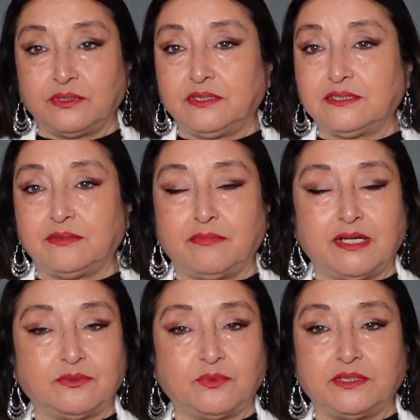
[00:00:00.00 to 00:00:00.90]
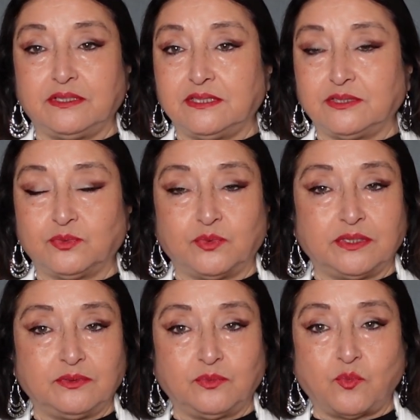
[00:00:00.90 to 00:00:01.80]
It doesn't matter what it is, what
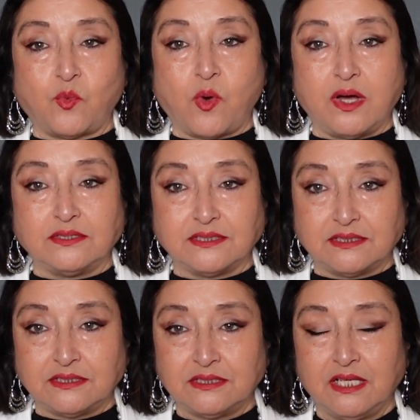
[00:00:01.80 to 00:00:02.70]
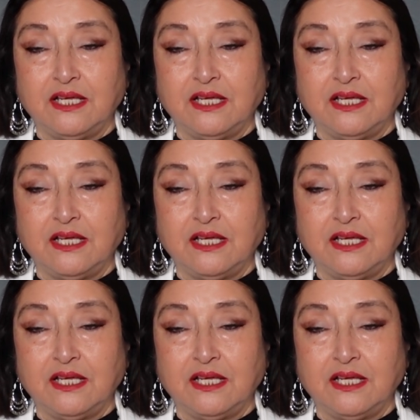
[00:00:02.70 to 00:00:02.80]
it was.